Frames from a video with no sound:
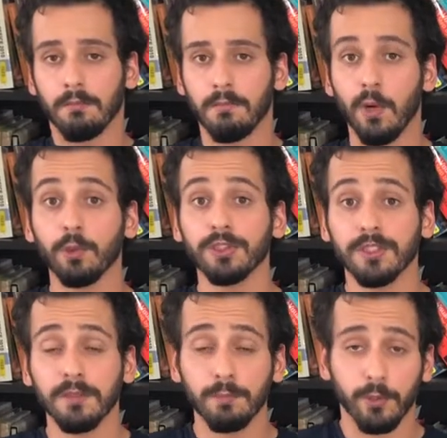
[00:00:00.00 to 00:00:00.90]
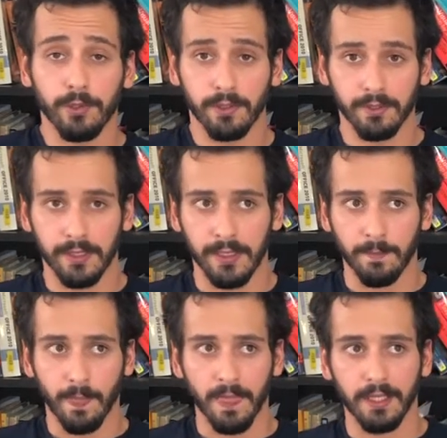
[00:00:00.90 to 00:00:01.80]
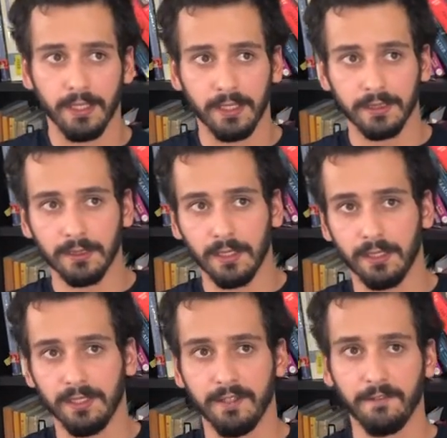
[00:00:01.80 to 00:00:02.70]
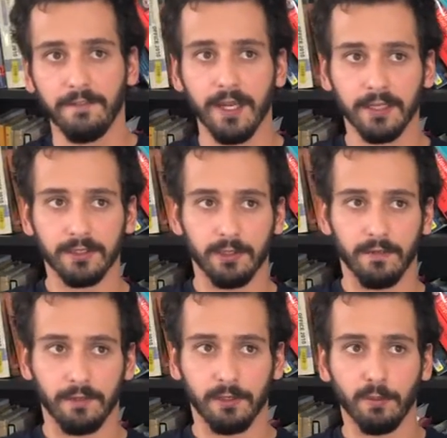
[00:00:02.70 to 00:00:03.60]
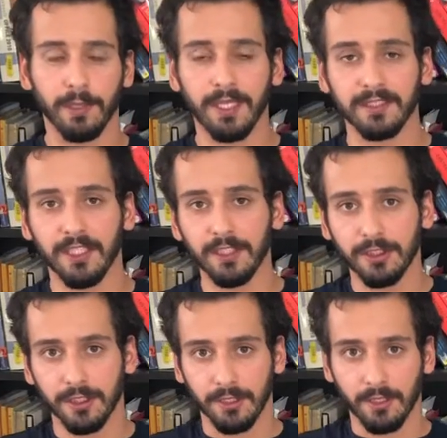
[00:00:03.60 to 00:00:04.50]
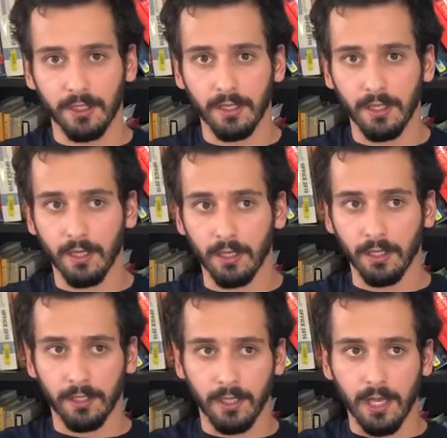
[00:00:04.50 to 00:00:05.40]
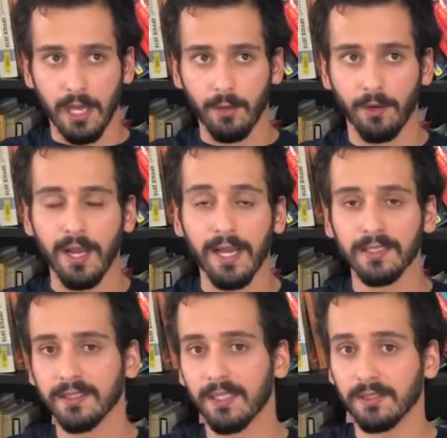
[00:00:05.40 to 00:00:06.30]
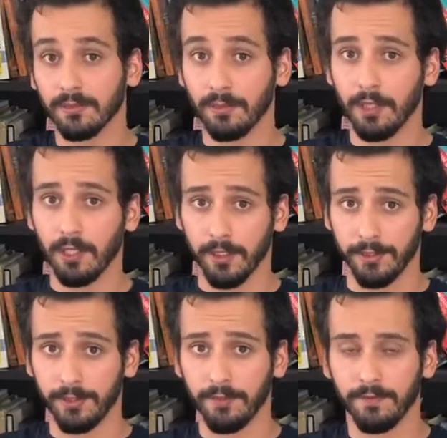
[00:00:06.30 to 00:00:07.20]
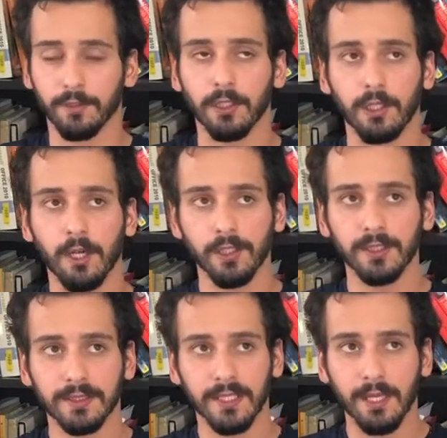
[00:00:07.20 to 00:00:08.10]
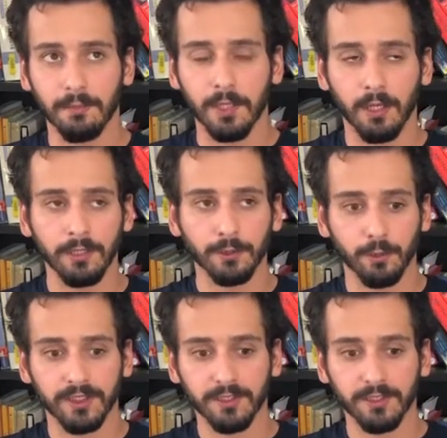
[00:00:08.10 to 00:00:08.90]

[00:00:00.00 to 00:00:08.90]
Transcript: Most importantly is the effects of globalization on our access to knowledge. For the longest time, knowledge was